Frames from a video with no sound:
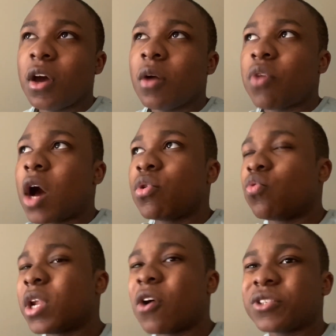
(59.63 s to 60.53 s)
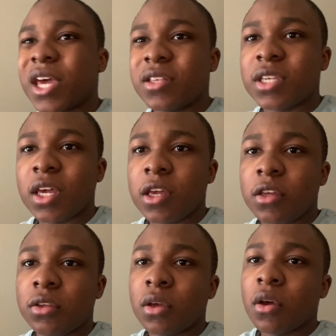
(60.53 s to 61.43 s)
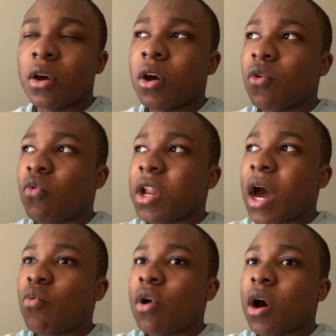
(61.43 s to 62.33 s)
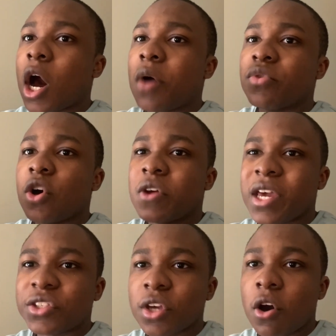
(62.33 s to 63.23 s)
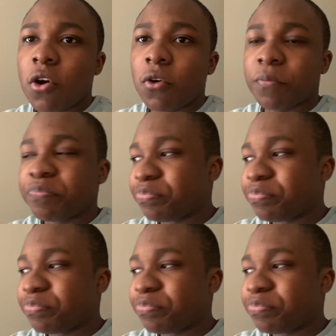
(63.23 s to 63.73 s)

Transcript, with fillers: probably when I was 18, when I would upload a song,